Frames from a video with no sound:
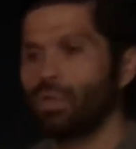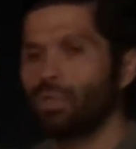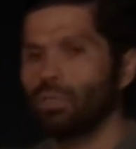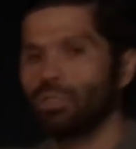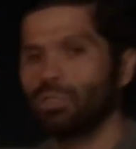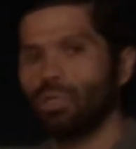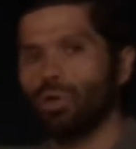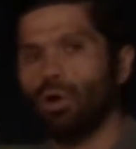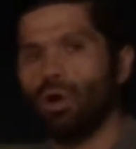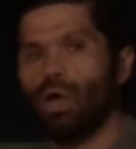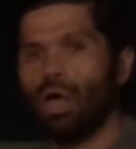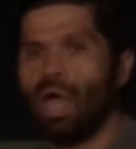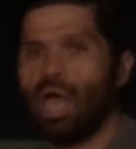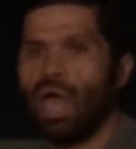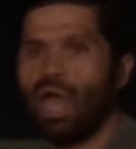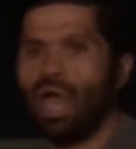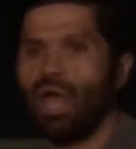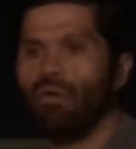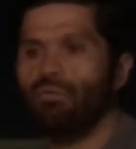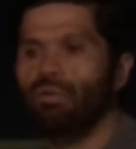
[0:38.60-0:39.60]
So I'll
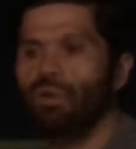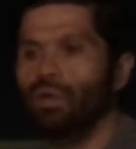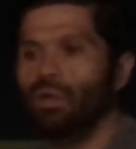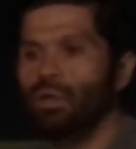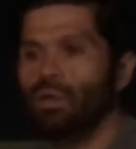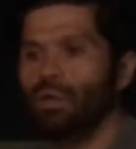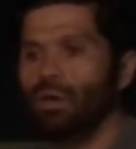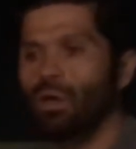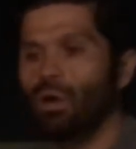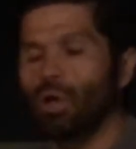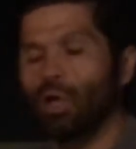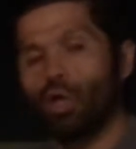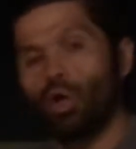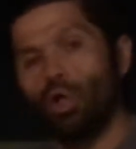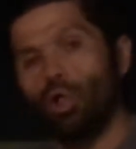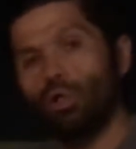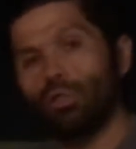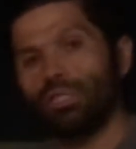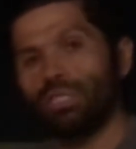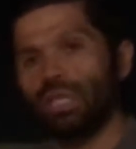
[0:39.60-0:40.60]
have a
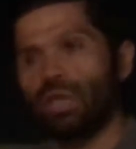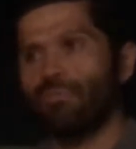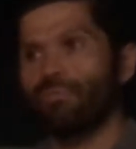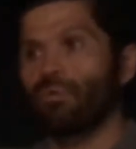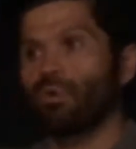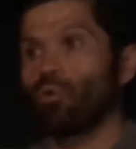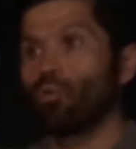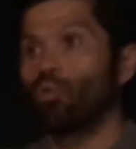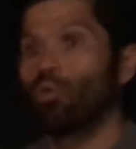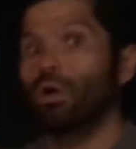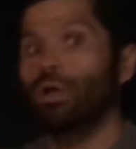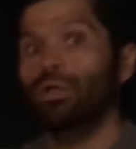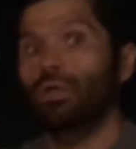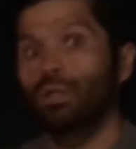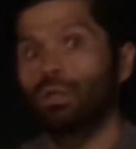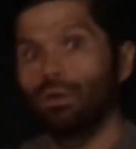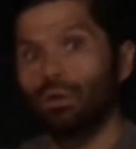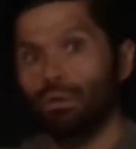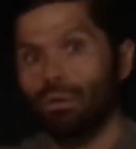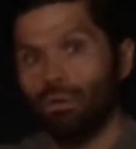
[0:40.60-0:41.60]
goal set for 1
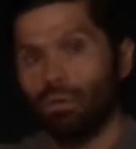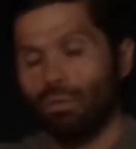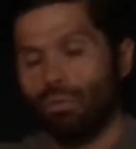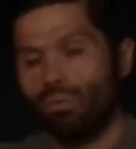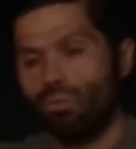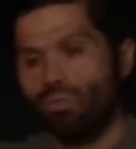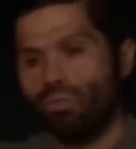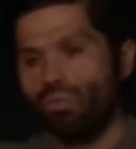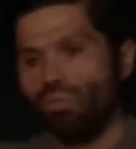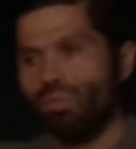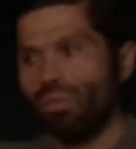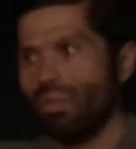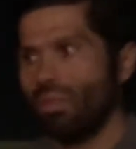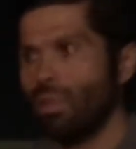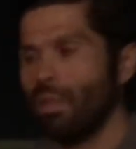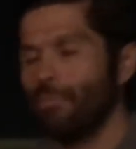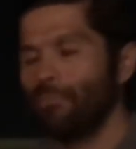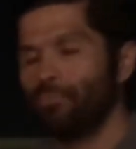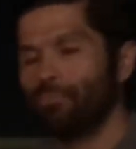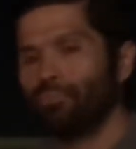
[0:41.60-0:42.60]
year,
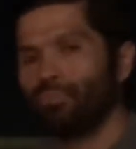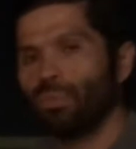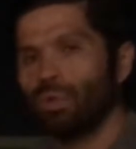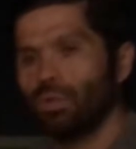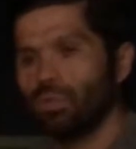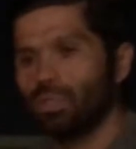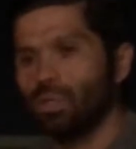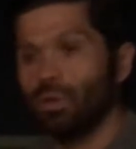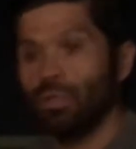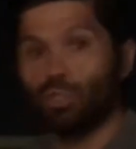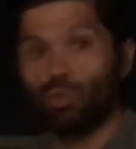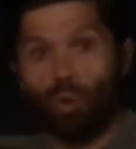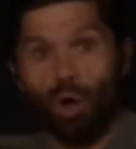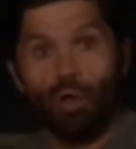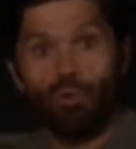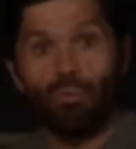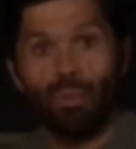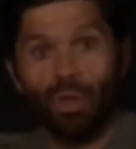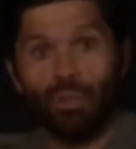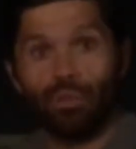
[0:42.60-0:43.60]
so a
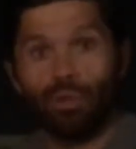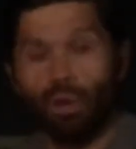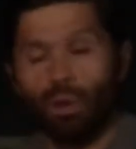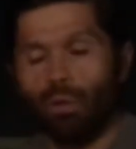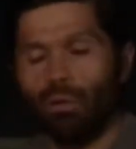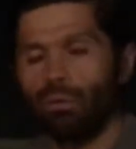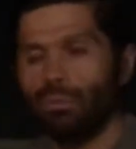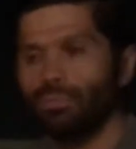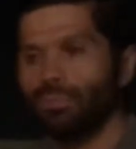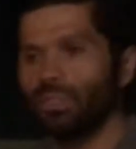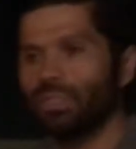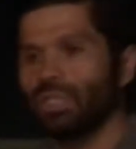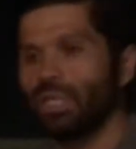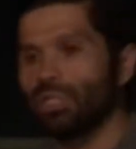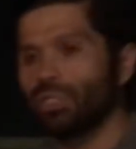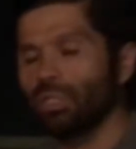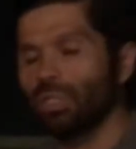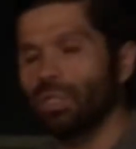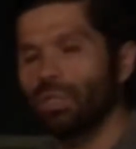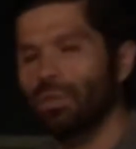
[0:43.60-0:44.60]
12-month goal,
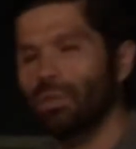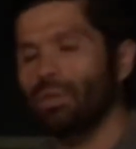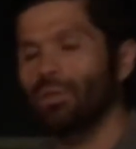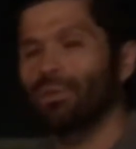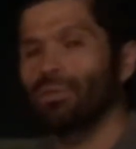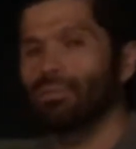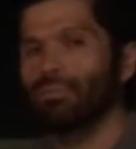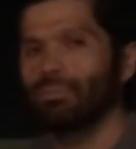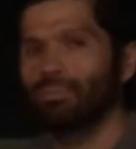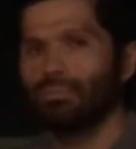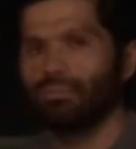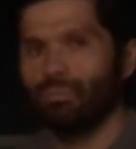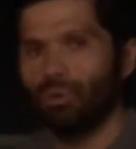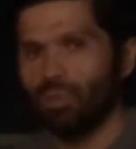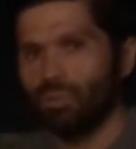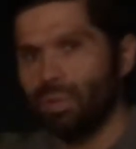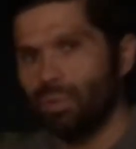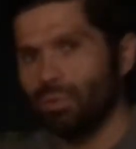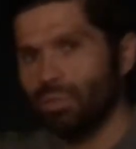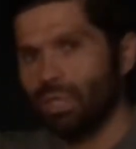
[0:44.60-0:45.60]
essentially, in
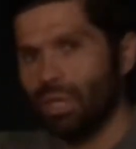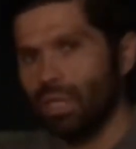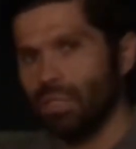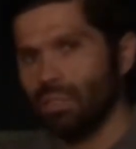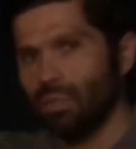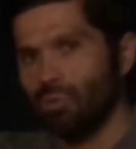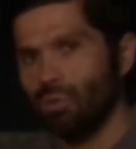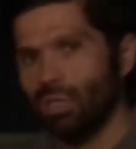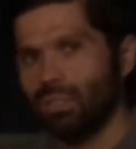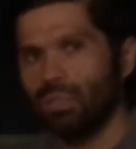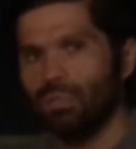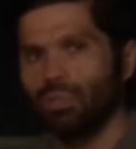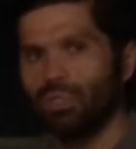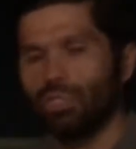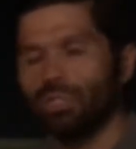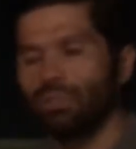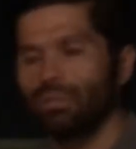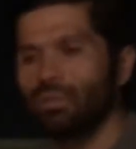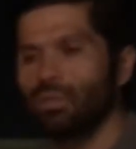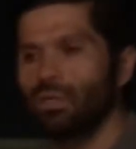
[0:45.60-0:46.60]
most people's case, a
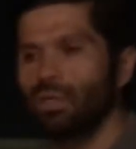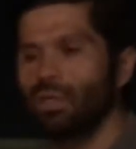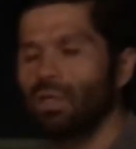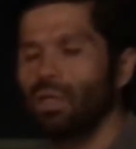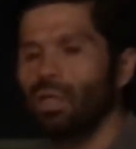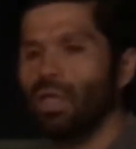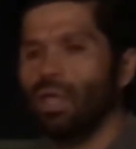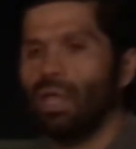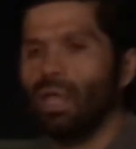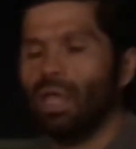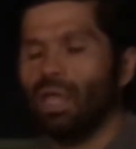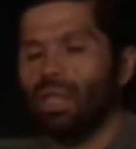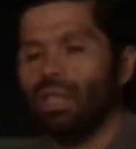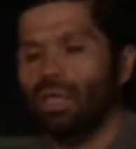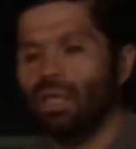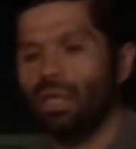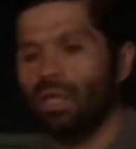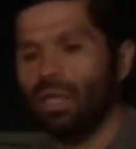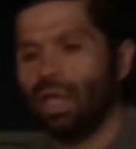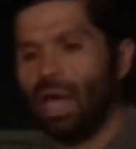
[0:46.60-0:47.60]
resolution. And
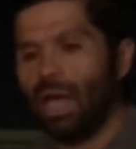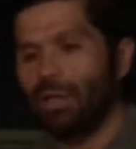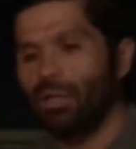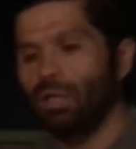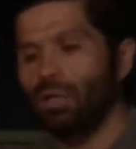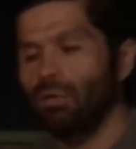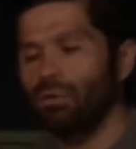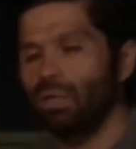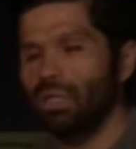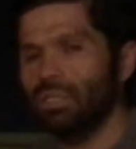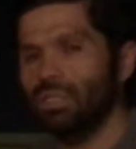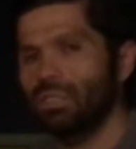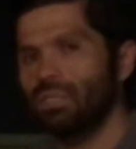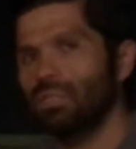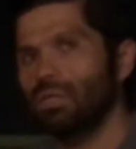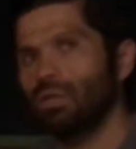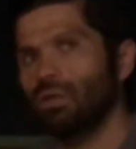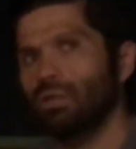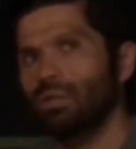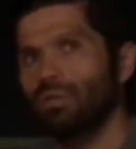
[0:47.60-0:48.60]
then I don't
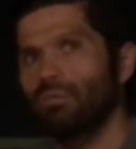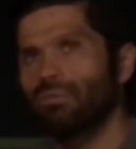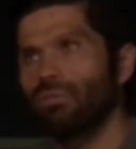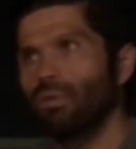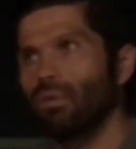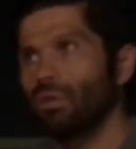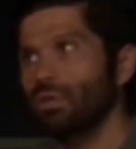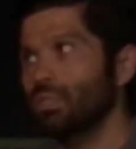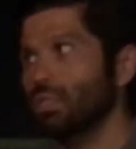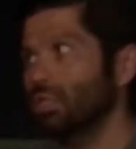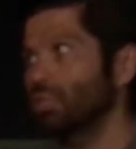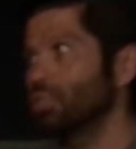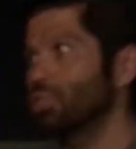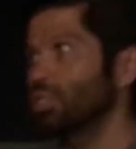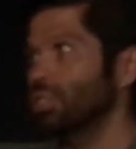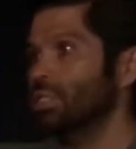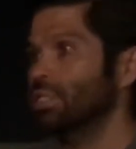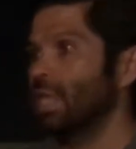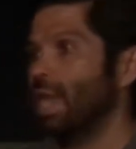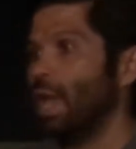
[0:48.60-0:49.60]
necessarily focus on
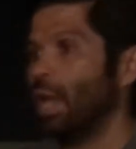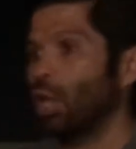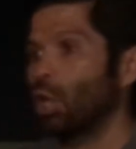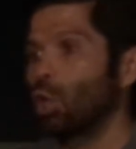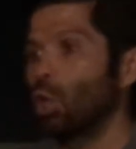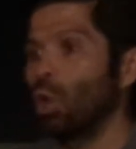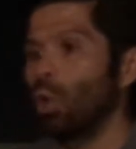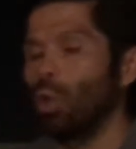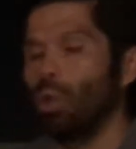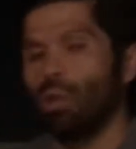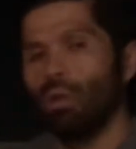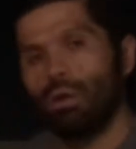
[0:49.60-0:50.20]
just that goal.